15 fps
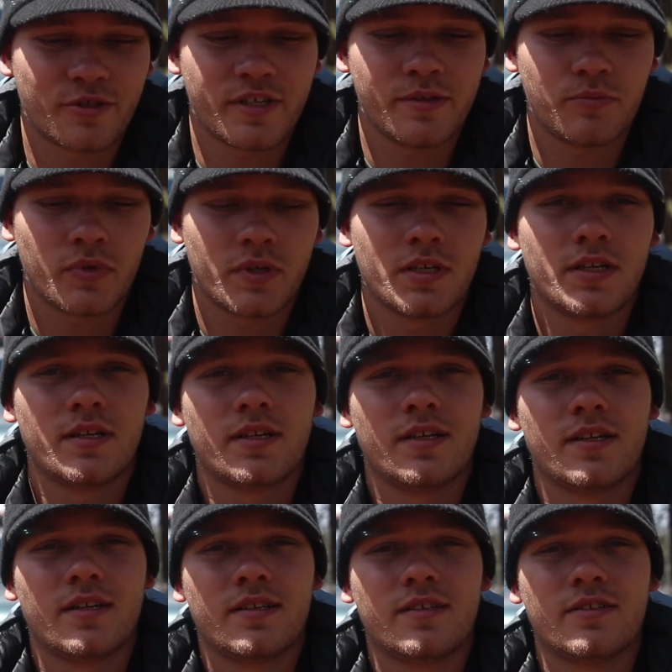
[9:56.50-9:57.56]
trip,
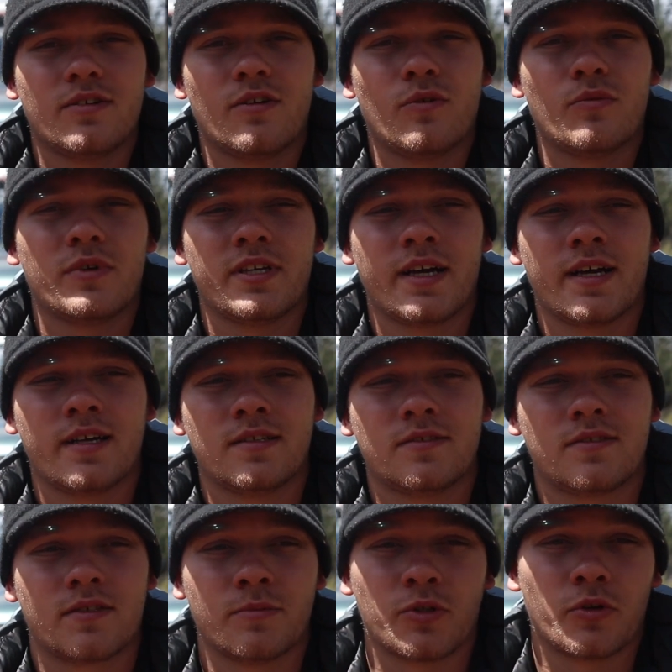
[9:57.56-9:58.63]
we had
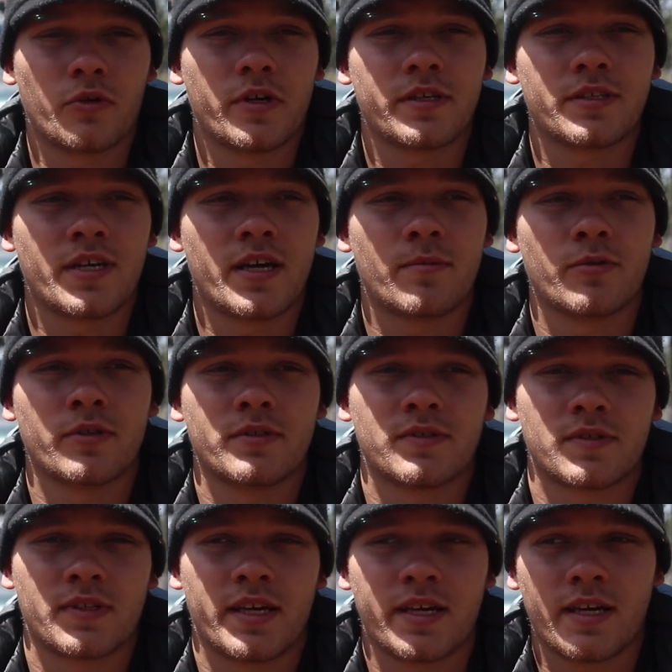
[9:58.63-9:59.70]
some annoying
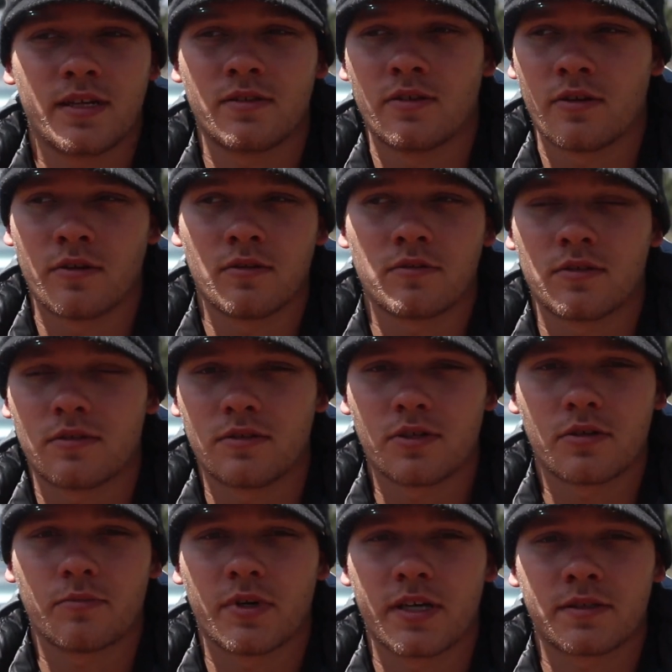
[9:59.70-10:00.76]
neighbors, and they had their own
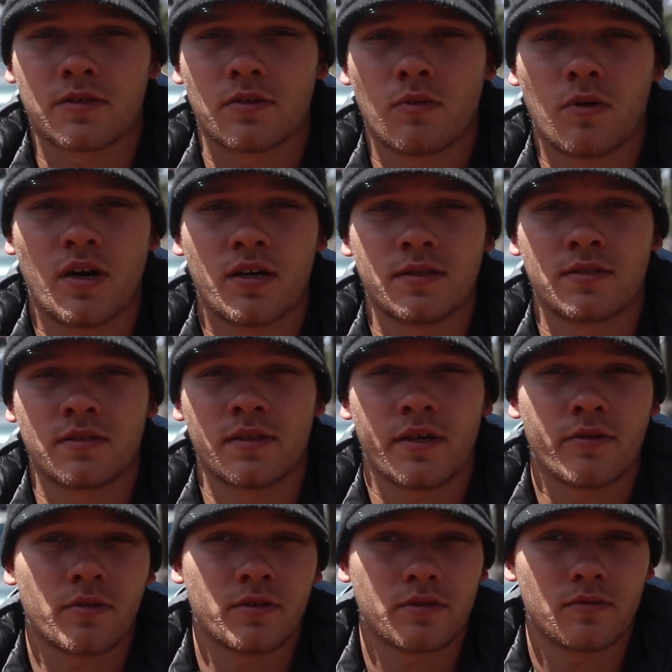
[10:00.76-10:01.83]
dirt bikes and quads, and
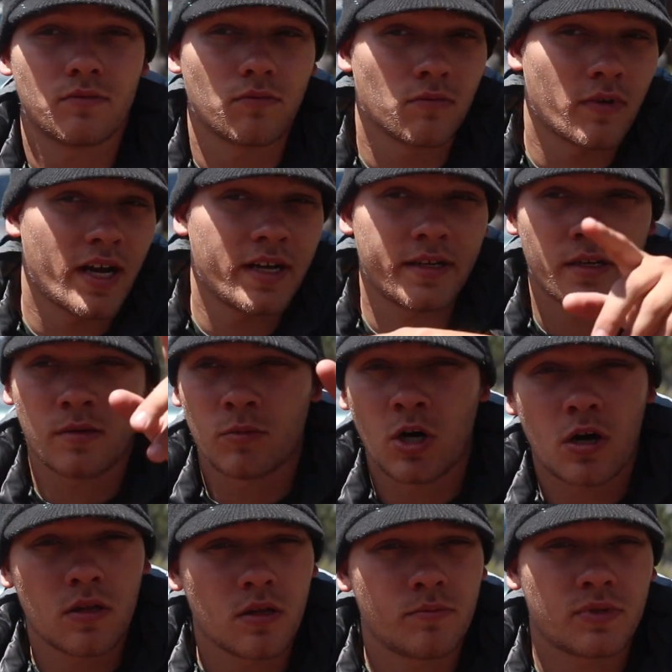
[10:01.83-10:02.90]
they were riding them
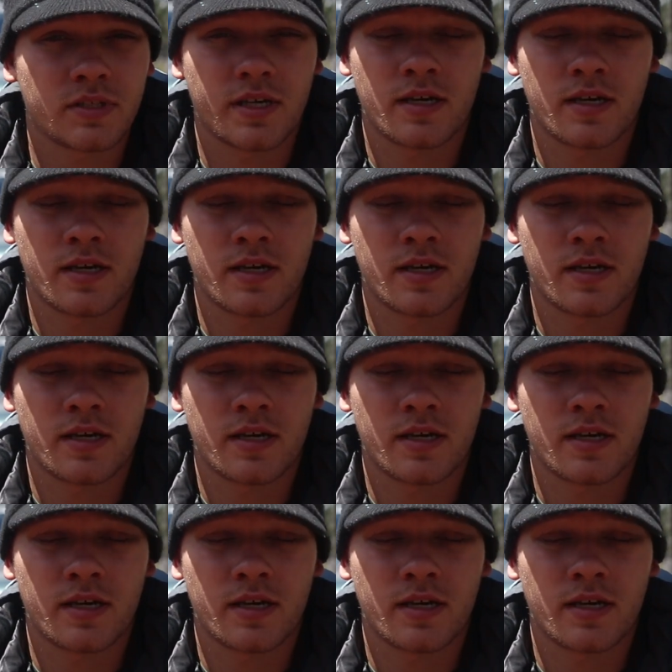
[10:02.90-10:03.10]
all up and